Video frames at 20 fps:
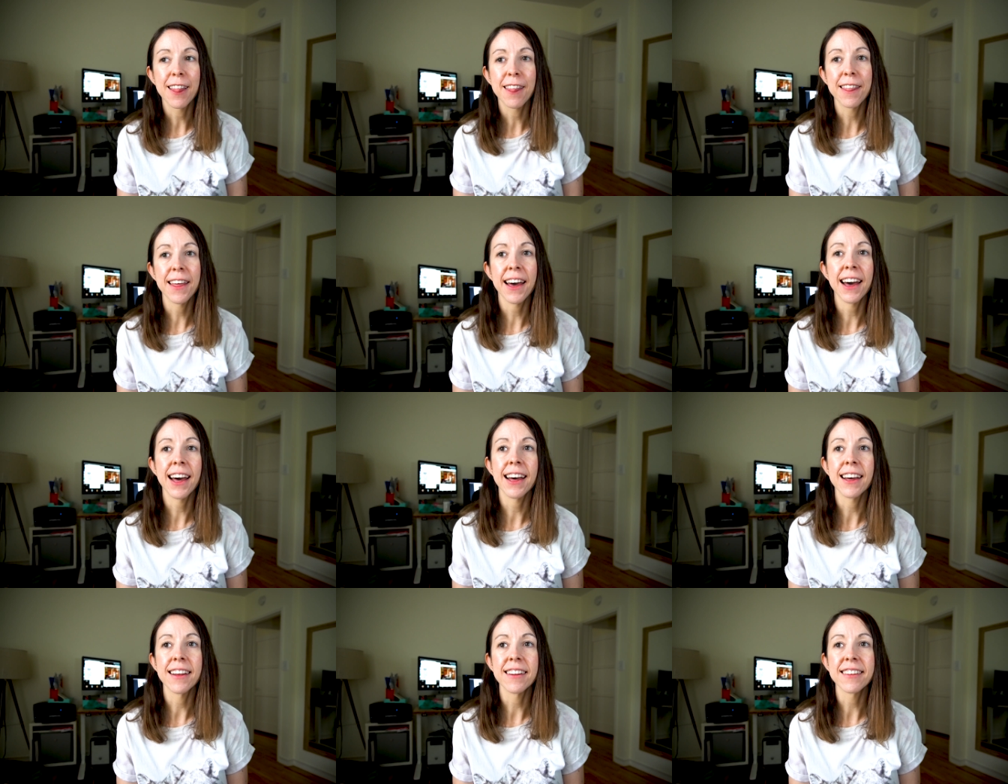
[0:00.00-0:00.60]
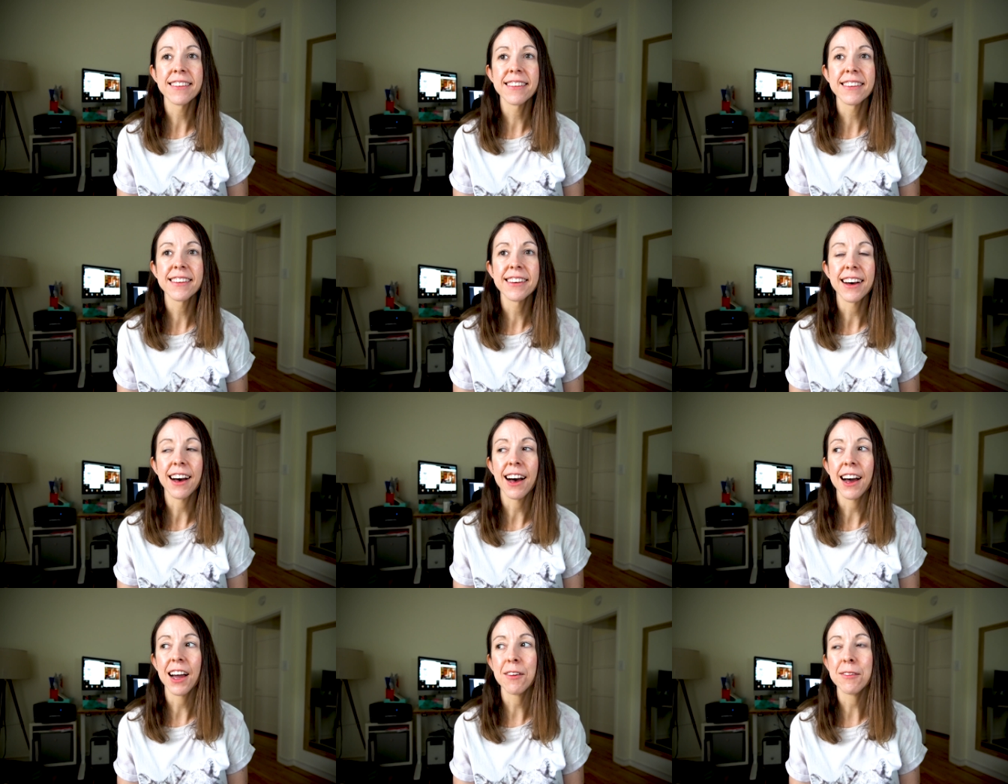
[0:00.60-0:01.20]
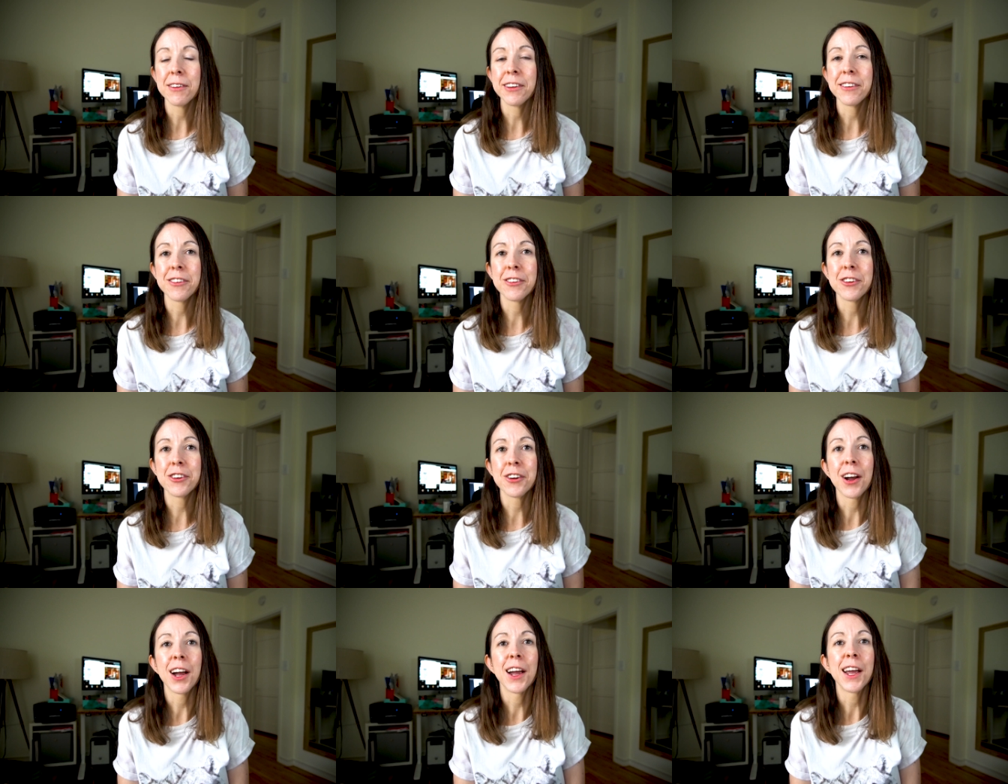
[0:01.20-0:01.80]
that I was
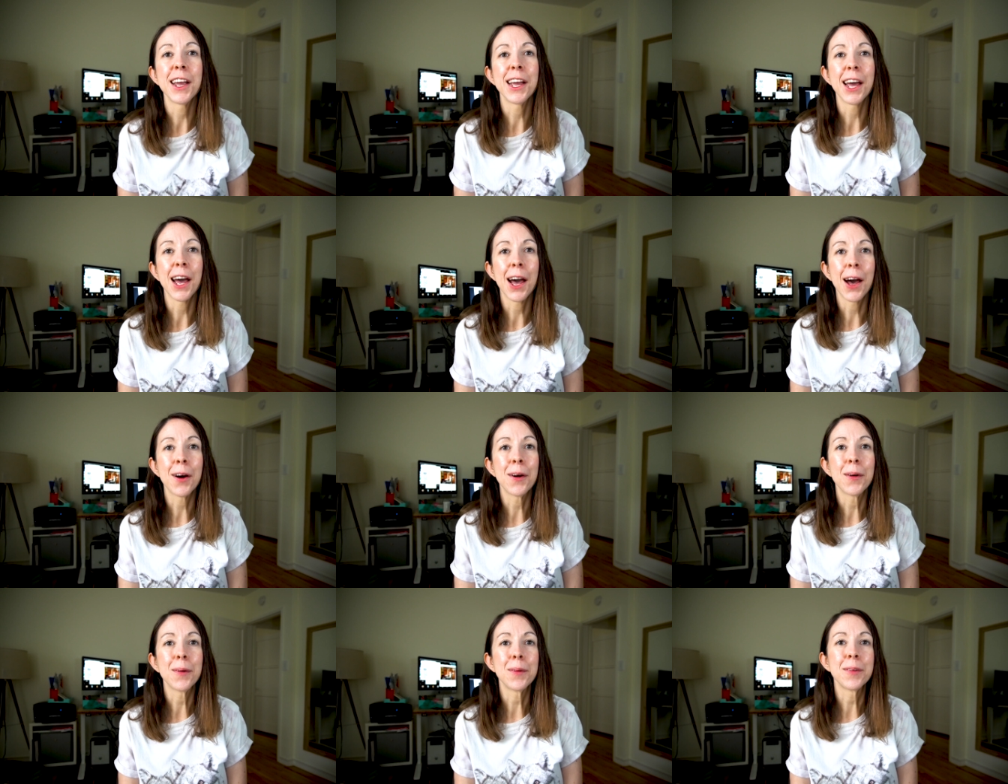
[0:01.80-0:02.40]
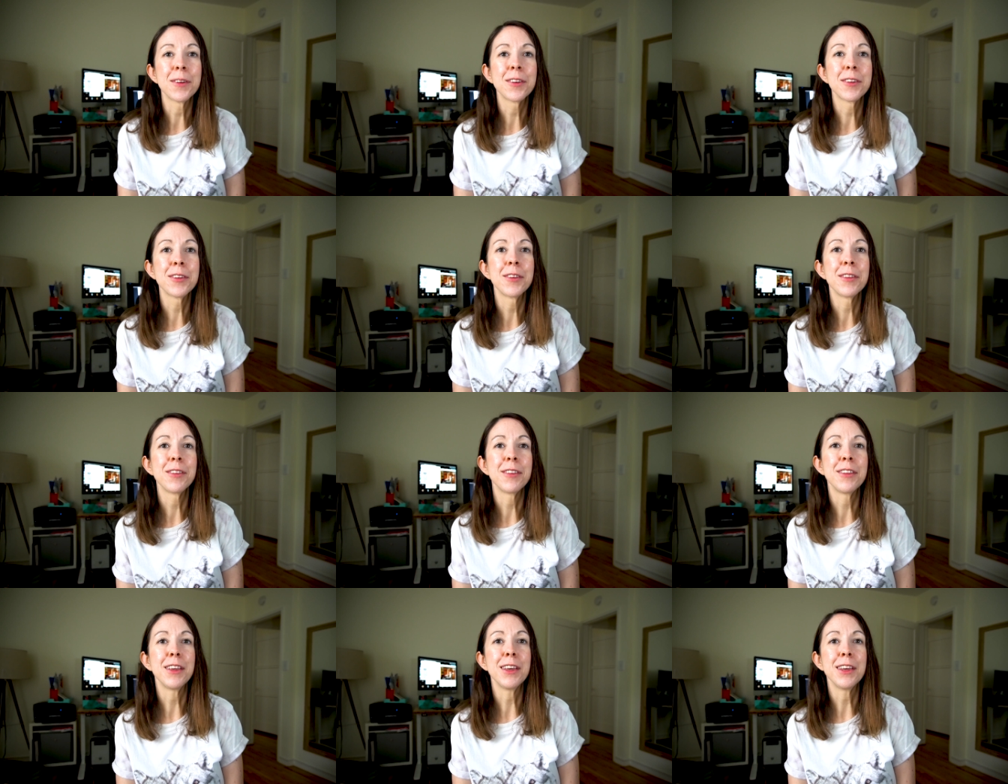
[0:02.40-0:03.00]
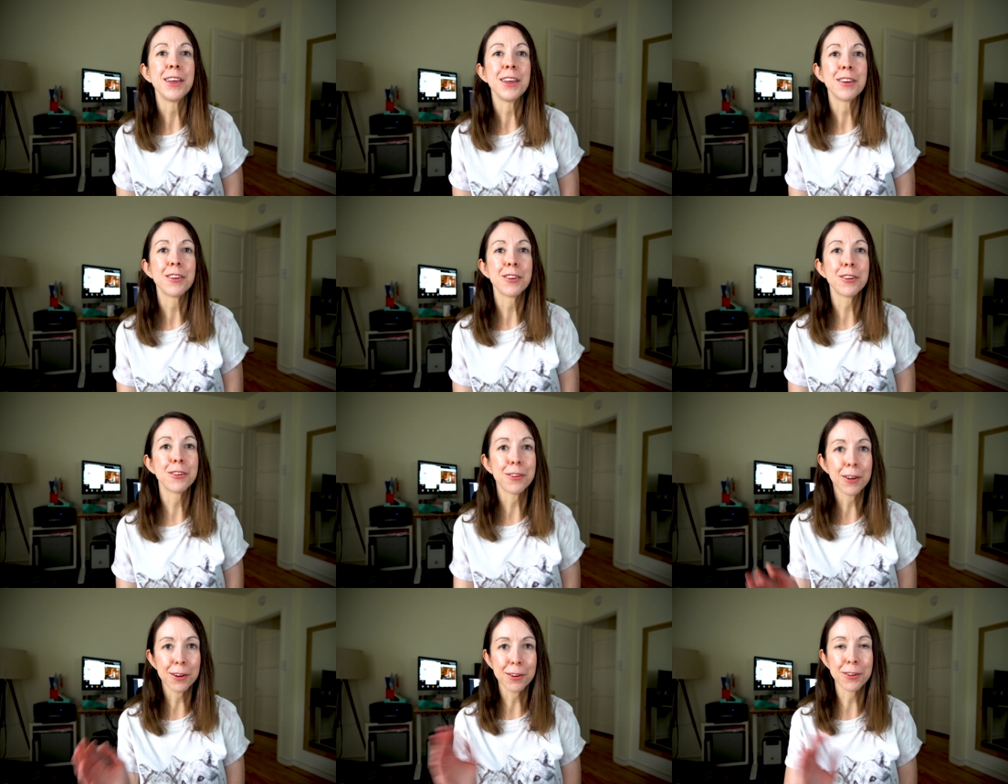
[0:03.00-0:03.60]
trying out the
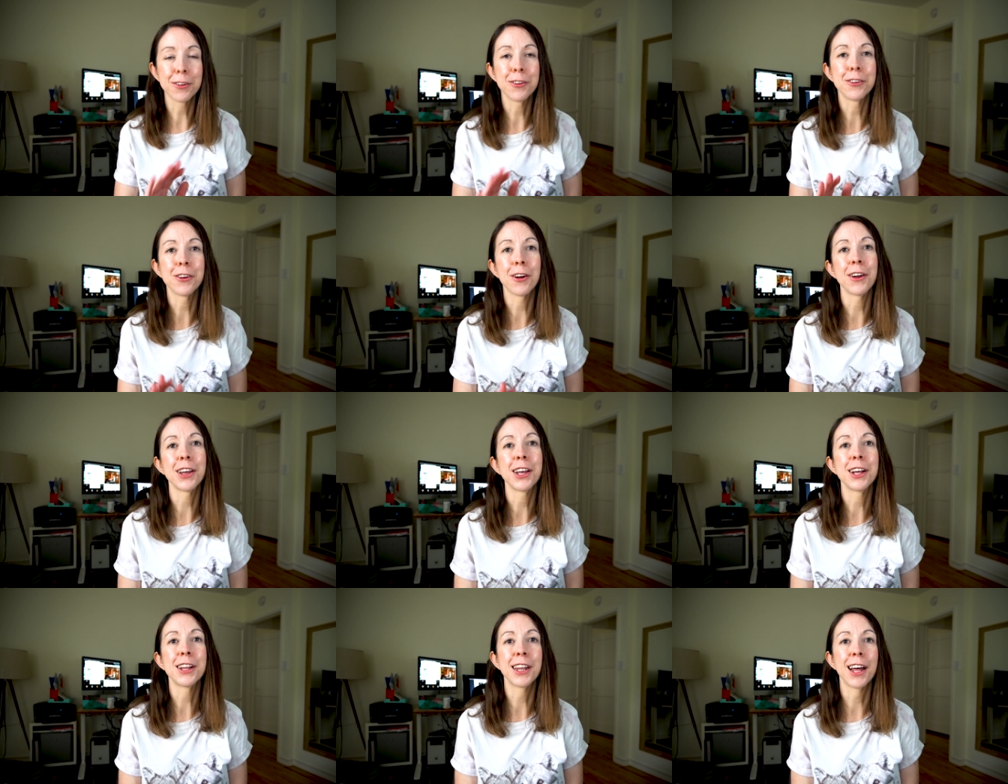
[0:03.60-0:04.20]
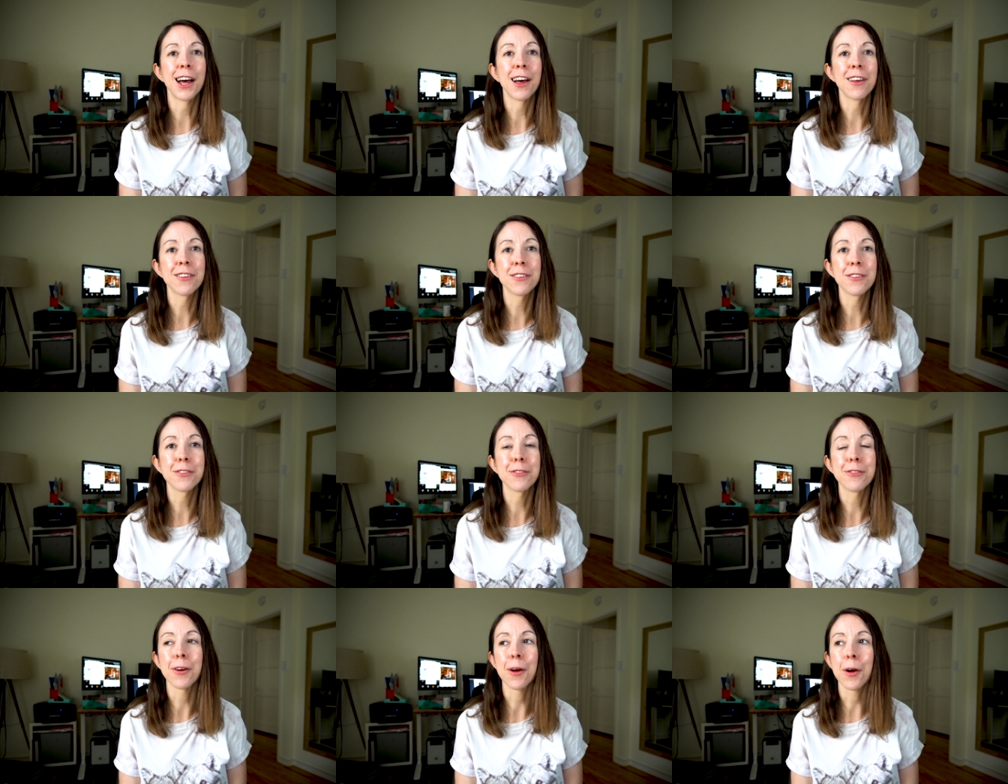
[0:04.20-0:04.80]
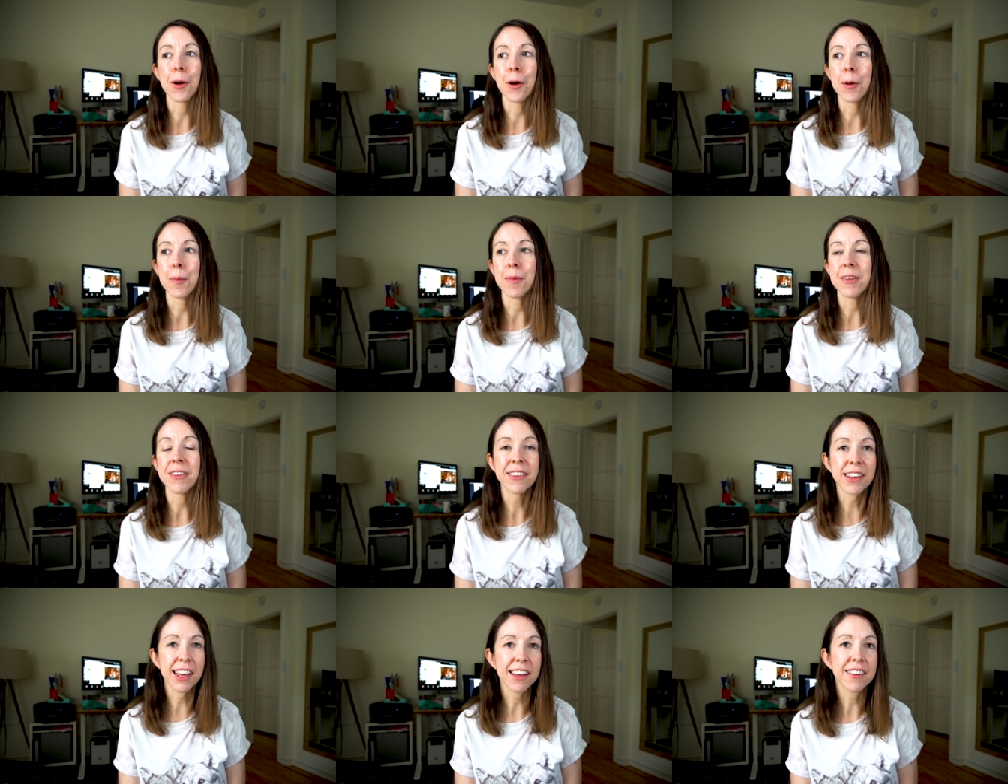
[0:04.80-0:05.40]
structure drawing class from
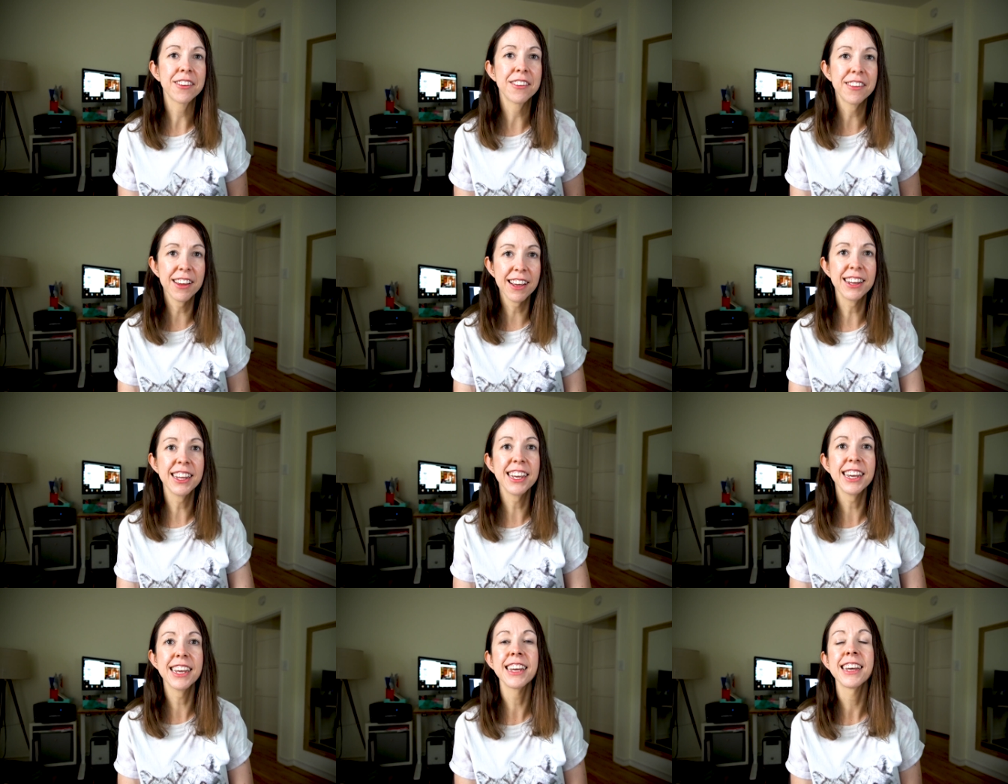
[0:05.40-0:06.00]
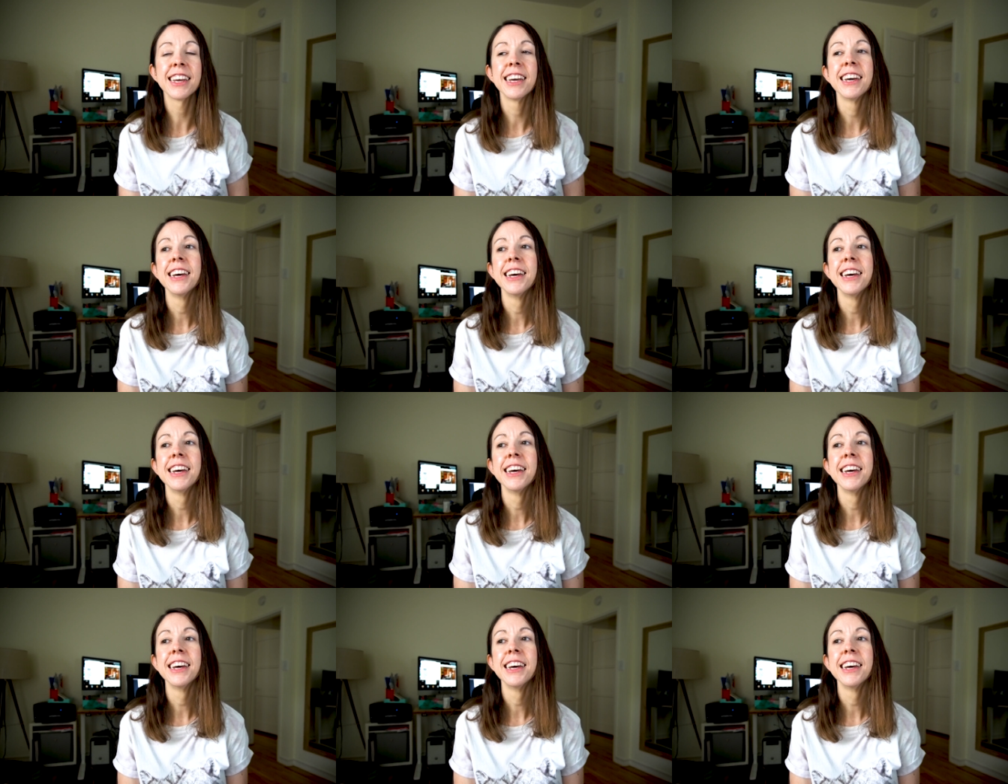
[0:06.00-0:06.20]
SketchDaily,